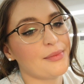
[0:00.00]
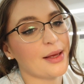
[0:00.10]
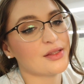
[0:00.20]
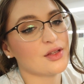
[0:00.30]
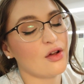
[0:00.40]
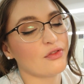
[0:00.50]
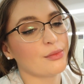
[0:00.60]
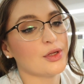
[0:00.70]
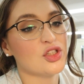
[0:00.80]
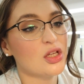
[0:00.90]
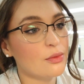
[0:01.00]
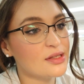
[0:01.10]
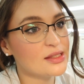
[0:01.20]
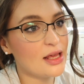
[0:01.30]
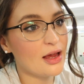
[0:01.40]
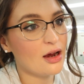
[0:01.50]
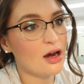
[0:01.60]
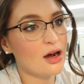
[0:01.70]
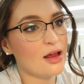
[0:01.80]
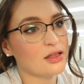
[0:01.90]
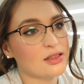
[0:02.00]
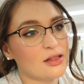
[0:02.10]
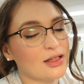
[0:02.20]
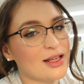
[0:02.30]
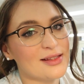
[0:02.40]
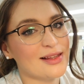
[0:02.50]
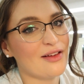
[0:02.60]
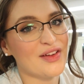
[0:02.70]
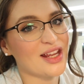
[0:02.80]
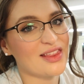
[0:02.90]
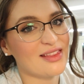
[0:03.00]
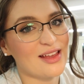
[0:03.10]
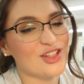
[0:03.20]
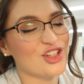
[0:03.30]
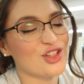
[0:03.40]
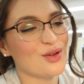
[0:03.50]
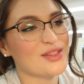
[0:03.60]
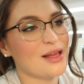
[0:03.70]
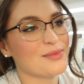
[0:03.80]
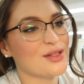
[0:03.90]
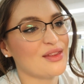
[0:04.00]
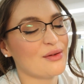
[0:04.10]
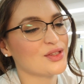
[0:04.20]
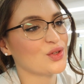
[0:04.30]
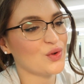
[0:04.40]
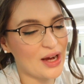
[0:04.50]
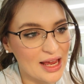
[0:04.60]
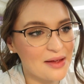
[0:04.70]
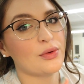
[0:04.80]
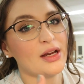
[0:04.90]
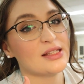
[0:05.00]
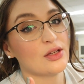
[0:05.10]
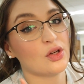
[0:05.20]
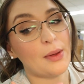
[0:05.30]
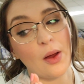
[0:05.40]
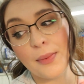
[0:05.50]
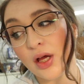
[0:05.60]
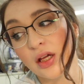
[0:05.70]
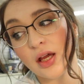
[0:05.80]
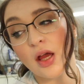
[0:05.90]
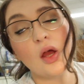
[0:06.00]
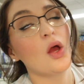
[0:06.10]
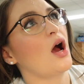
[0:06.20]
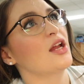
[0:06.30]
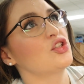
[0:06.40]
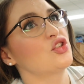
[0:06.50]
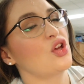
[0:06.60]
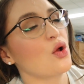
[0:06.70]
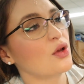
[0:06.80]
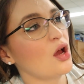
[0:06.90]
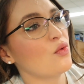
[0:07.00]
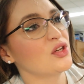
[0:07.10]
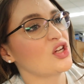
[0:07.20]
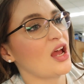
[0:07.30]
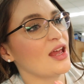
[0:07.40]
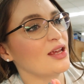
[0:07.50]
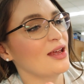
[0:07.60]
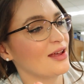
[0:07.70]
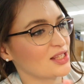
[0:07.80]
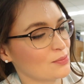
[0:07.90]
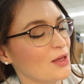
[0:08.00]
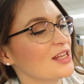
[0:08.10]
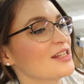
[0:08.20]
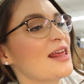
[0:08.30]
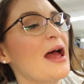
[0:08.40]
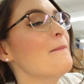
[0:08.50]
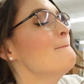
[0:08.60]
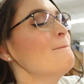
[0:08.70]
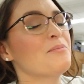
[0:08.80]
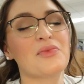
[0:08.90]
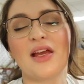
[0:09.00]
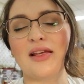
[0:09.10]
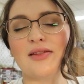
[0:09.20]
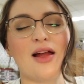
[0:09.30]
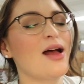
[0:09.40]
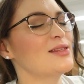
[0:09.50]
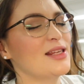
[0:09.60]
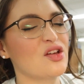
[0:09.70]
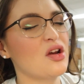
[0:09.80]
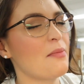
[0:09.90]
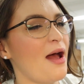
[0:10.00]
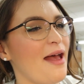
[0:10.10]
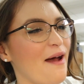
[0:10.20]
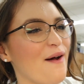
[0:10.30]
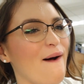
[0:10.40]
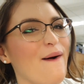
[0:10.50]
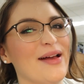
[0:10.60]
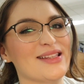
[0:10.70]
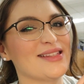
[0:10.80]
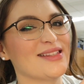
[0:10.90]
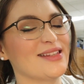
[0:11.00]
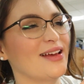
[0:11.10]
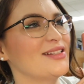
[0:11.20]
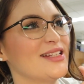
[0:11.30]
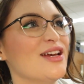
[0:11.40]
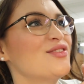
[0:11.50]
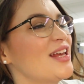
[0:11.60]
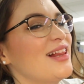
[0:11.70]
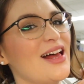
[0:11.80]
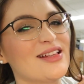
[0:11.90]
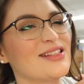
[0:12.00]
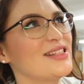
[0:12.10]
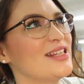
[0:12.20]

Mexico from when she was there, and the kids love anything that she shows them, so that was great. We read a Cinco de Mayo book, watched Coco, which I explained to them is not Cinco de Mayo, it's Dia de las